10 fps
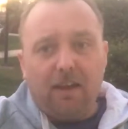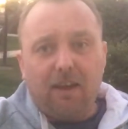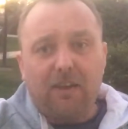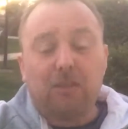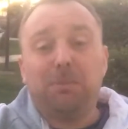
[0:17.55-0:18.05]

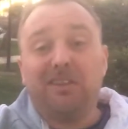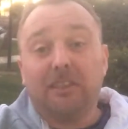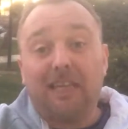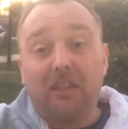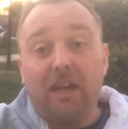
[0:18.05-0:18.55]
That's
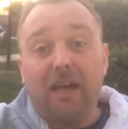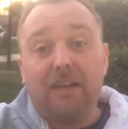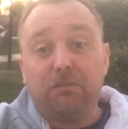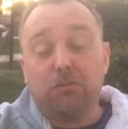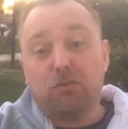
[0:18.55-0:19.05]
because I
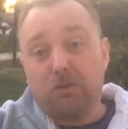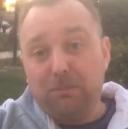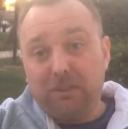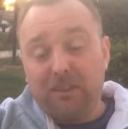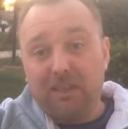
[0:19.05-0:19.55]
live
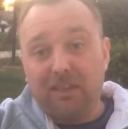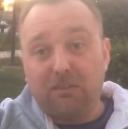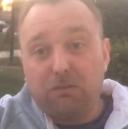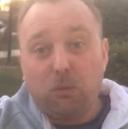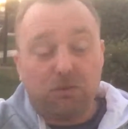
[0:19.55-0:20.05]
streamed it, and
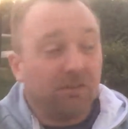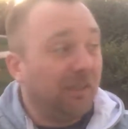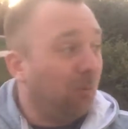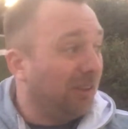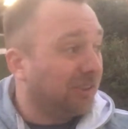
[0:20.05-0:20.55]

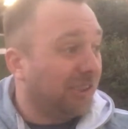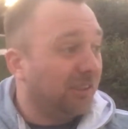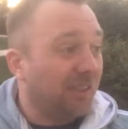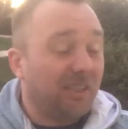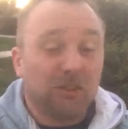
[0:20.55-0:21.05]
unfortunately, whilst the
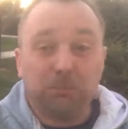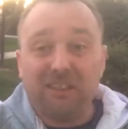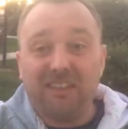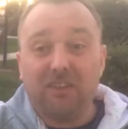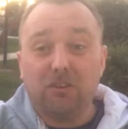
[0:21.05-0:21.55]
internet
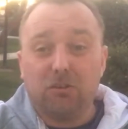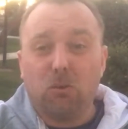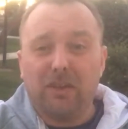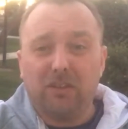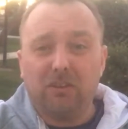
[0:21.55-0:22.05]
speed here is
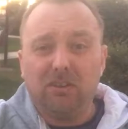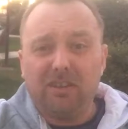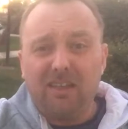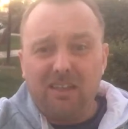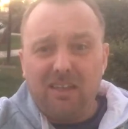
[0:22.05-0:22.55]
quite good,
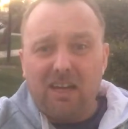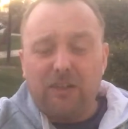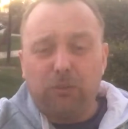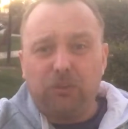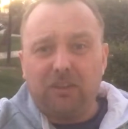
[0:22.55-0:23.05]

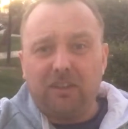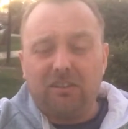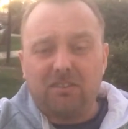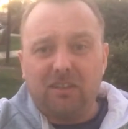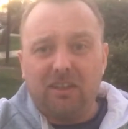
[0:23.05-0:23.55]
I don't think
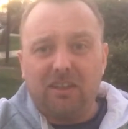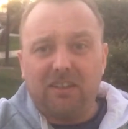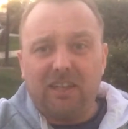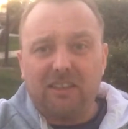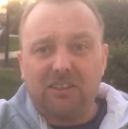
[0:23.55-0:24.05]
it's
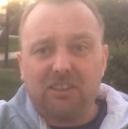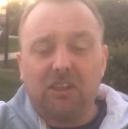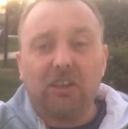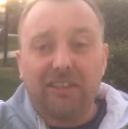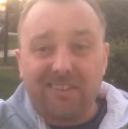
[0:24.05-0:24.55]

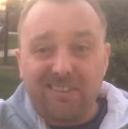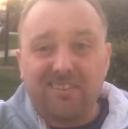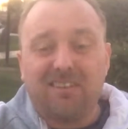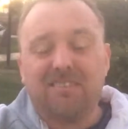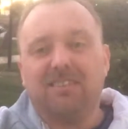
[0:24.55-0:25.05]
necessarily
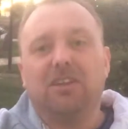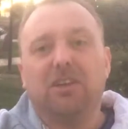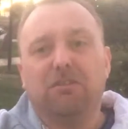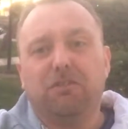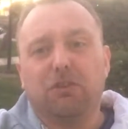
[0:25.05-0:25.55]
consistent
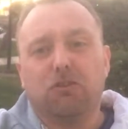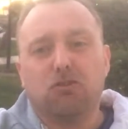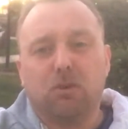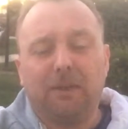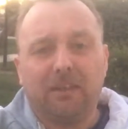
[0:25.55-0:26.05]
enough for
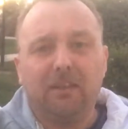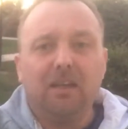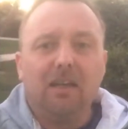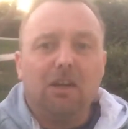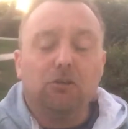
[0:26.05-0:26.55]
streaming.
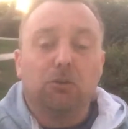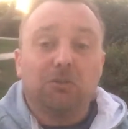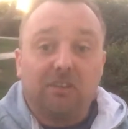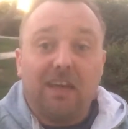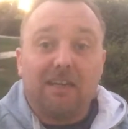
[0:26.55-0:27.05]
So
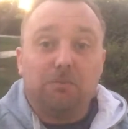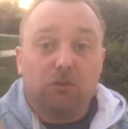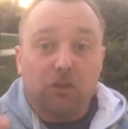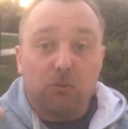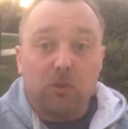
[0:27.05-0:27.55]
instead, I'm
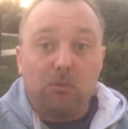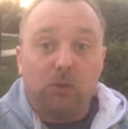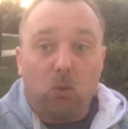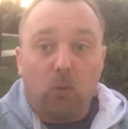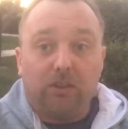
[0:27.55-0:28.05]
just going to
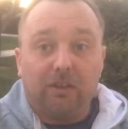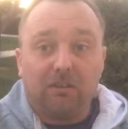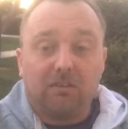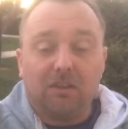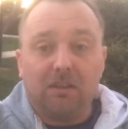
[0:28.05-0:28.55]
re-record
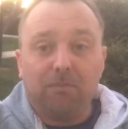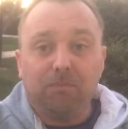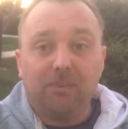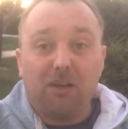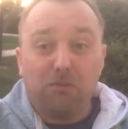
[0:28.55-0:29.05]
this.
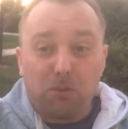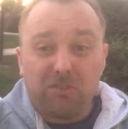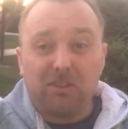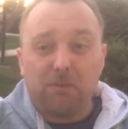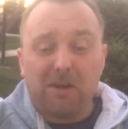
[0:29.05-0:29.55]

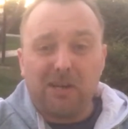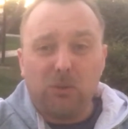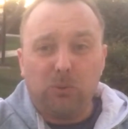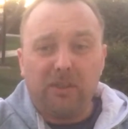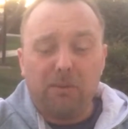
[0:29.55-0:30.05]
Unfortunately, on my
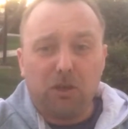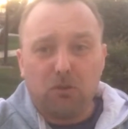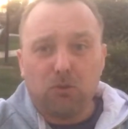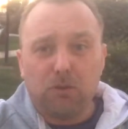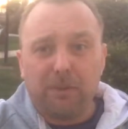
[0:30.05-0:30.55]
own. I'm
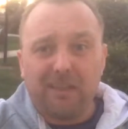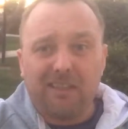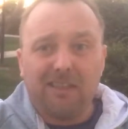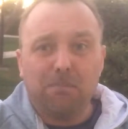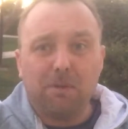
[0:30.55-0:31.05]
not joined by
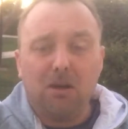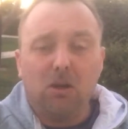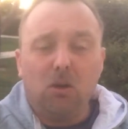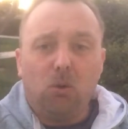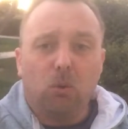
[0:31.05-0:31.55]
Gim
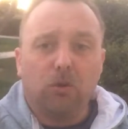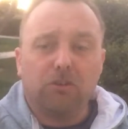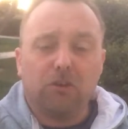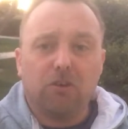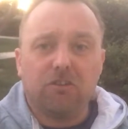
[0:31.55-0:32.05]
or
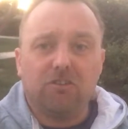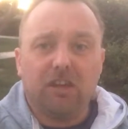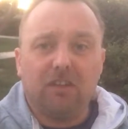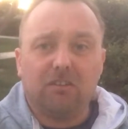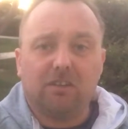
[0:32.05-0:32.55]
Sergeant
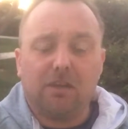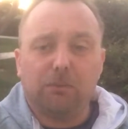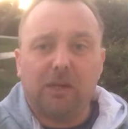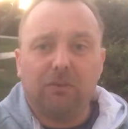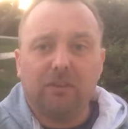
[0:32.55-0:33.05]
J this time
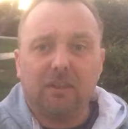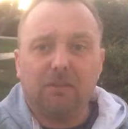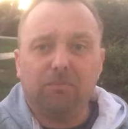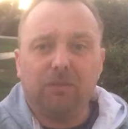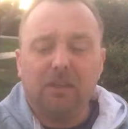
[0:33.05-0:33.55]
around.
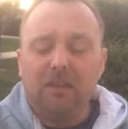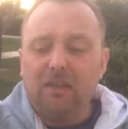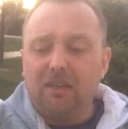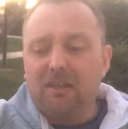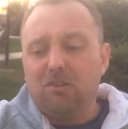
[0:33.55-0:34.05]

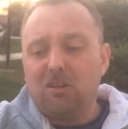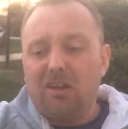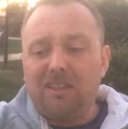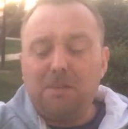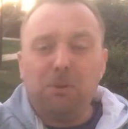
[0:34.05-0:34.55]
So
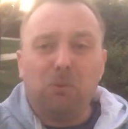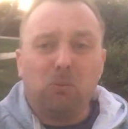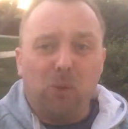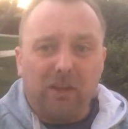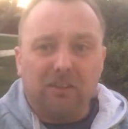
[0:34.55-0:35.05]
I'll keep it
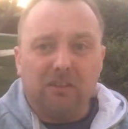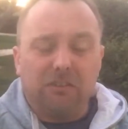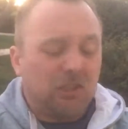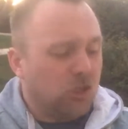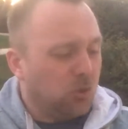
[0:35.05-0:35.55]

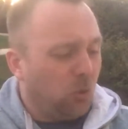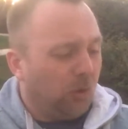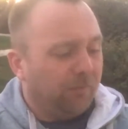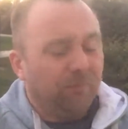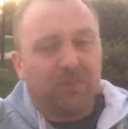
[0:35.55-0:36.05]
relatively short.